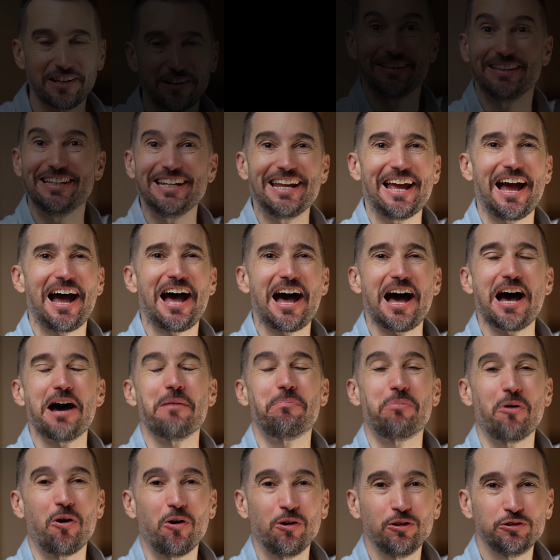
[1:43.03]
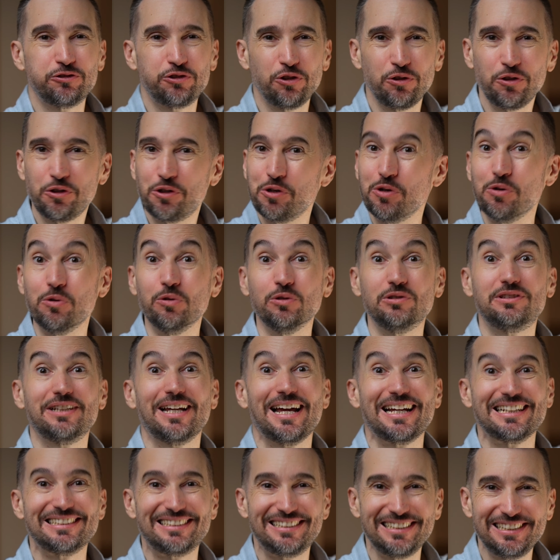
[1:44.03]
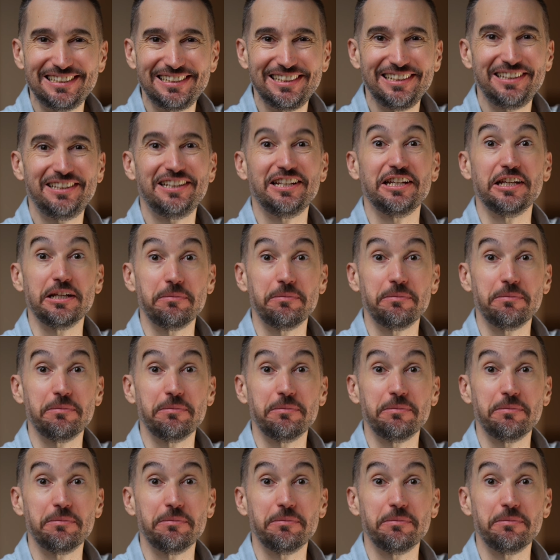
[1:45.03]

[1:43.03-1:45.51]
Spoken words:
The app also includes a CCT